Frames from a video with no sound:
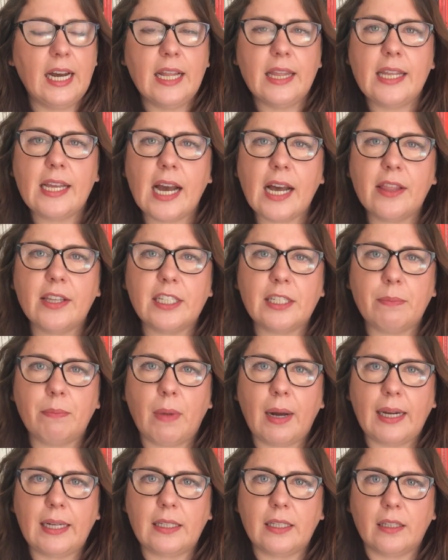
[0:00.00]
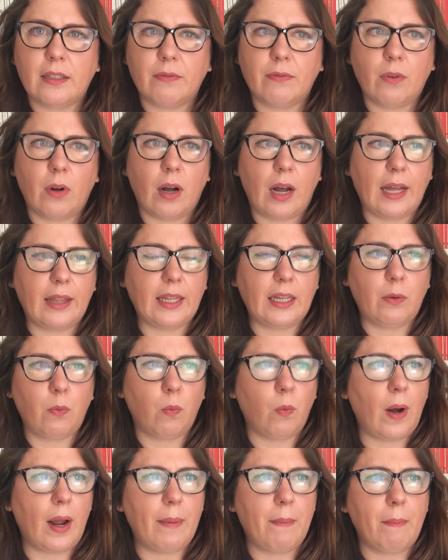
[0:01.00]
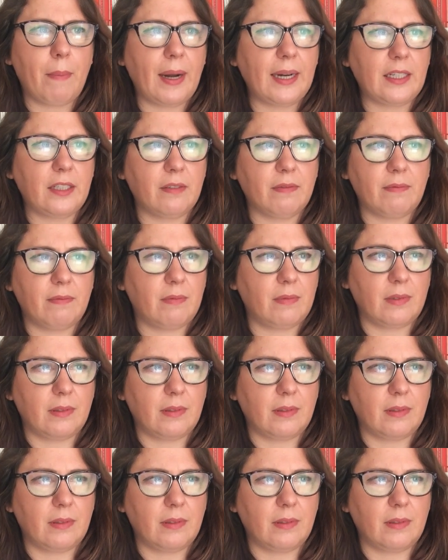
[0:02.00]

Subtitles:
The others one might have